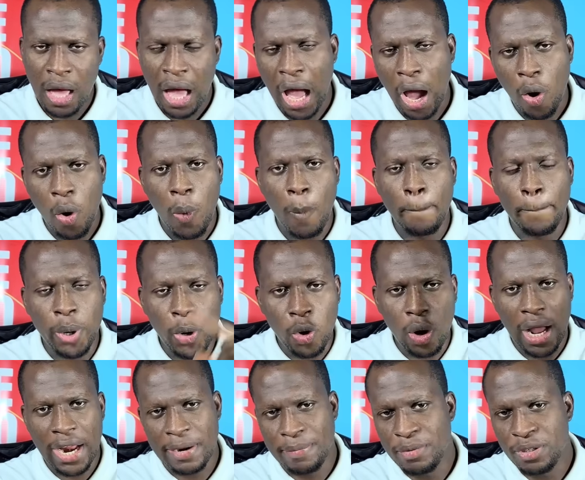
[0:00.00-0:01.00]
Our
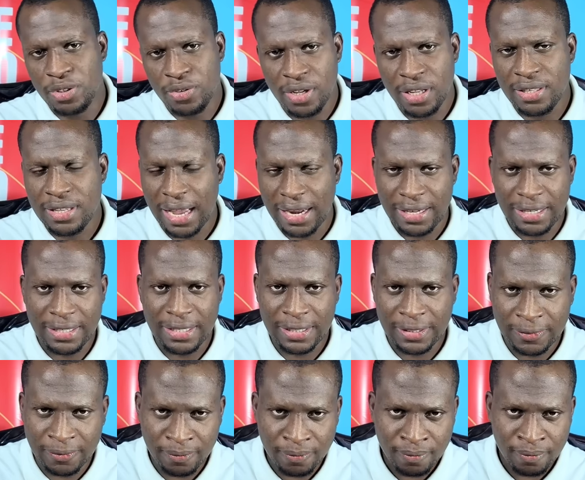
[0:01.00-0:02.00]
board administrator
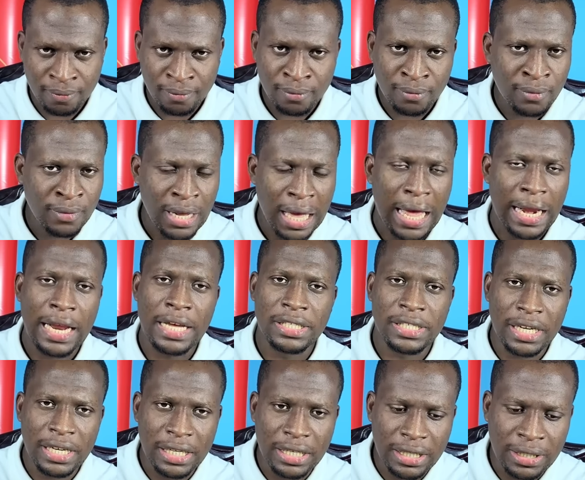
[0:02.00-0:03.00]
anything.
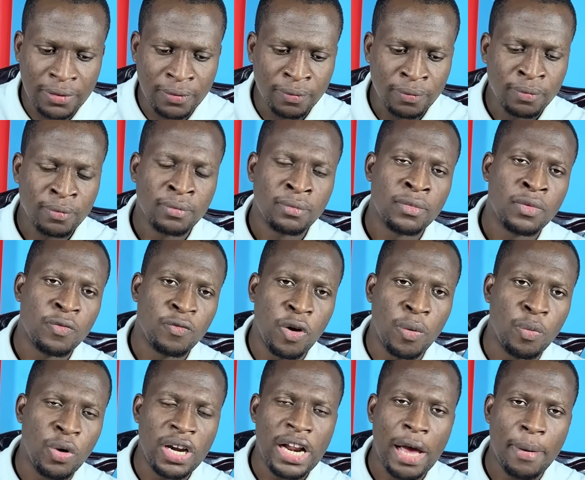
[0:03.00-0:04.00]
Allegedly,
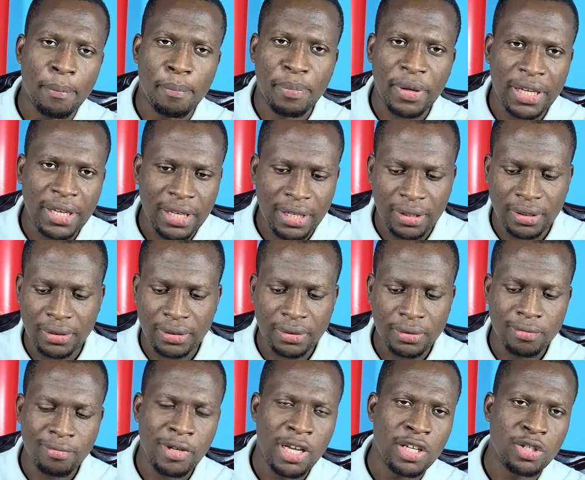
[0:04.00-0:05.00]
from what I'm picking,
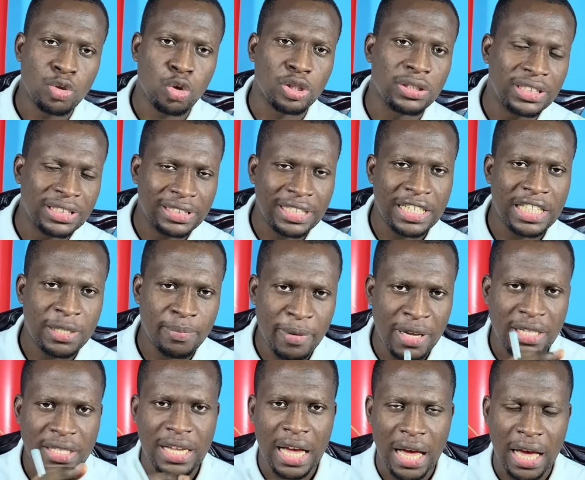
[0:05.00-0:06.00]
based on
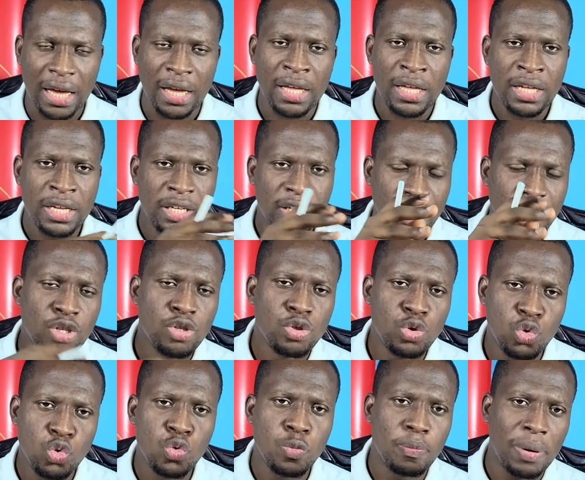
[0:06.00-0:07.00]
statement
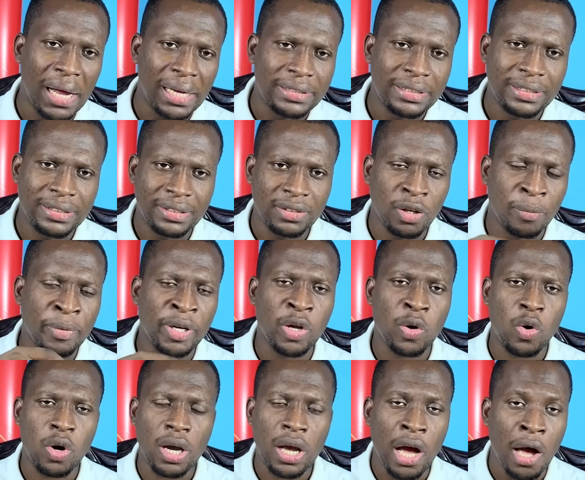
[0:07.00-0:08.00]
these two parties, I'm gonna
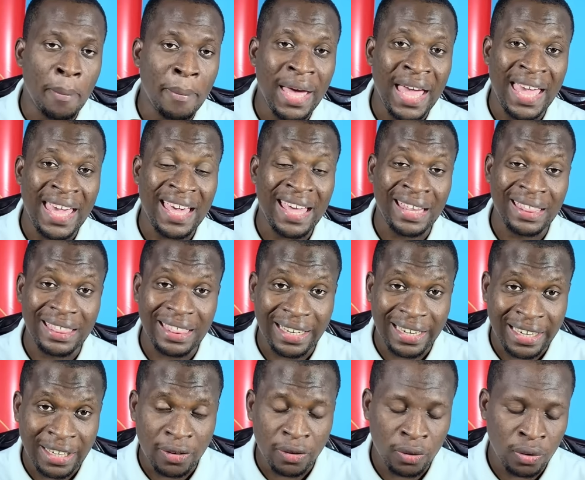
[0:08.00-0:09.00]
call come
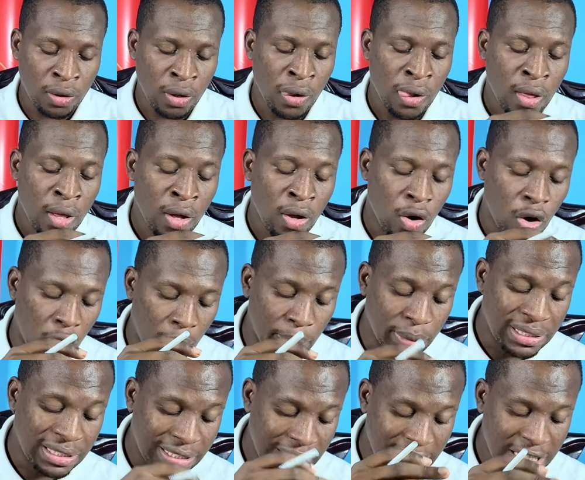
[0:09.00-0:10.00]
three no.
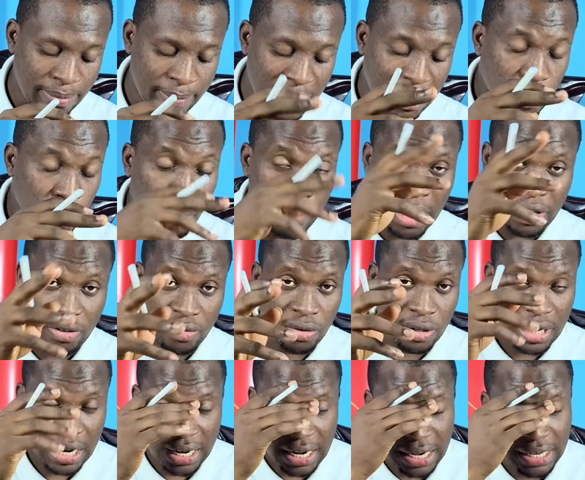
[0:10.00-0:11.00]
Almost statement or much
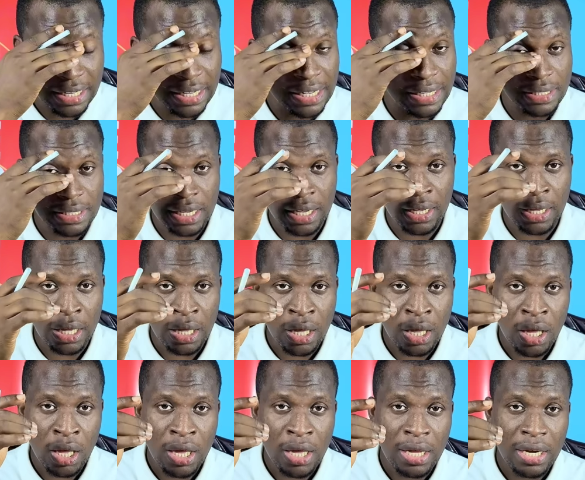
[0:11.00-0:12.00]
rather than say
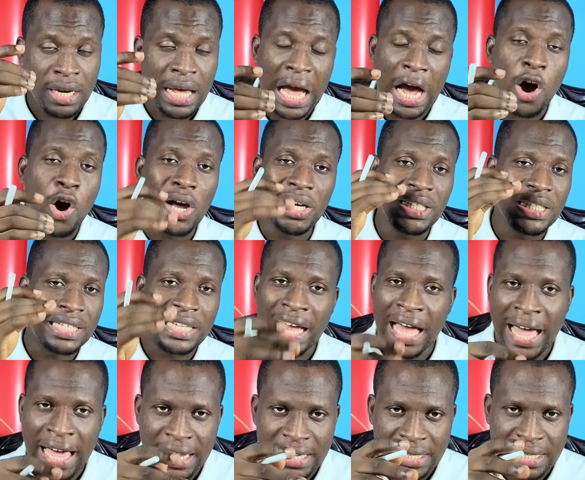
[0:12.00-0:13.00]
they are all
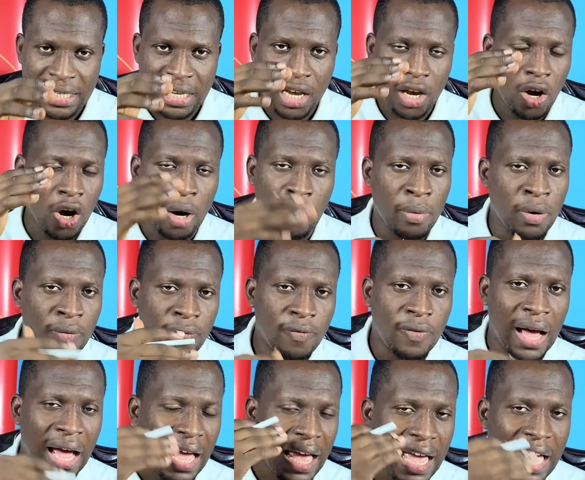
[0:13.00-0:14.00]
denying say or
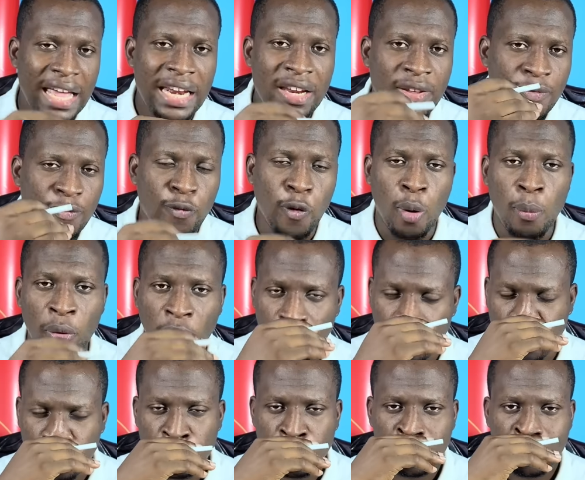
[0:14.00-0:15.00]
monfa any form of